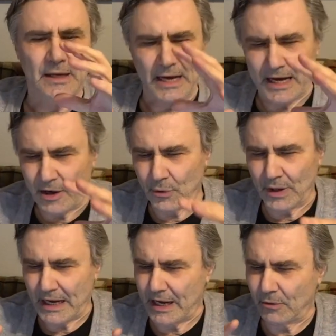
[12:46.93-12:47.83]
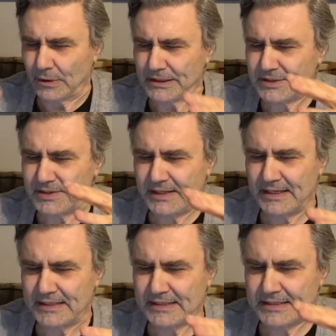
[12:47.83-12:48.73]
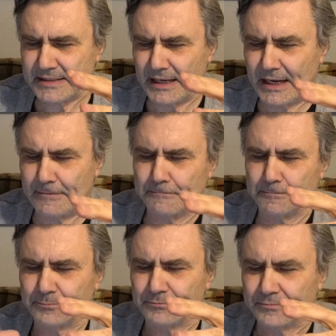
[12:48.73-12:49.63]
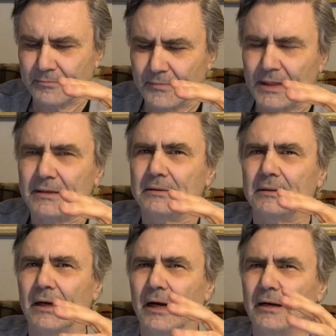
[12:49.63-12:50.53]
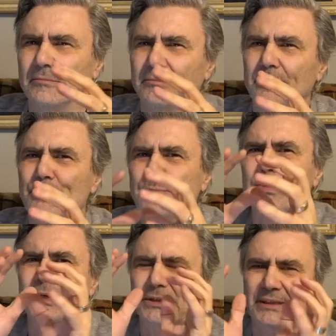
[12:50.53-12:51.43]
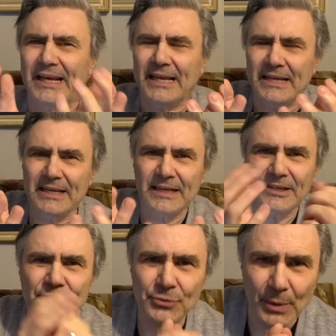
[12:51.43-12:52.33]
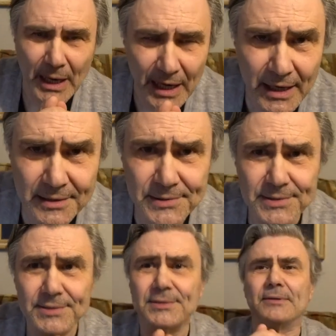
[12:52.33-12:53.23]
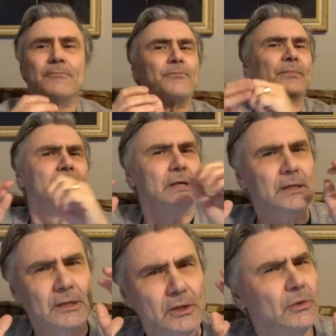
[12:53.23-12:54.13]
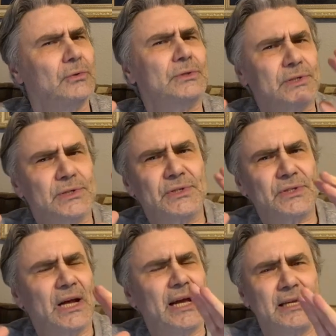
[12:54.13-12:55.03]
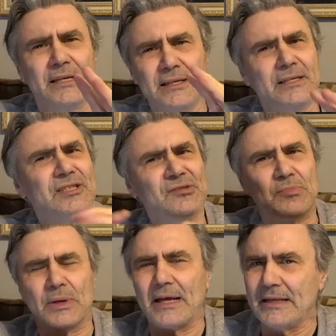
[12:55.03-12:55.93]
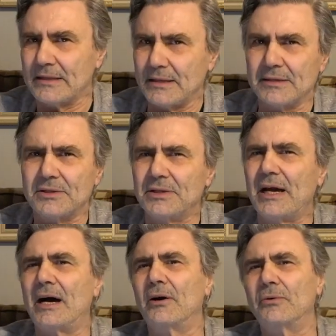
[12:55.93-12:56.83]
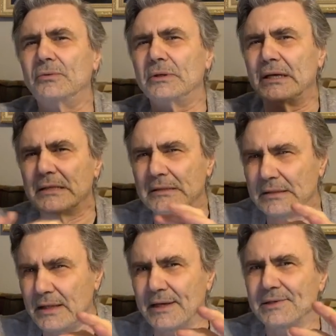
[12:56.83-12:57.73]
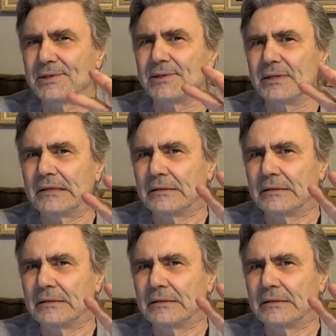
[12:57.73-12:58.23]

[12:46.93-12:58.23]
How, how is this um, um, pertaining to us? The closest I can explain this now is this.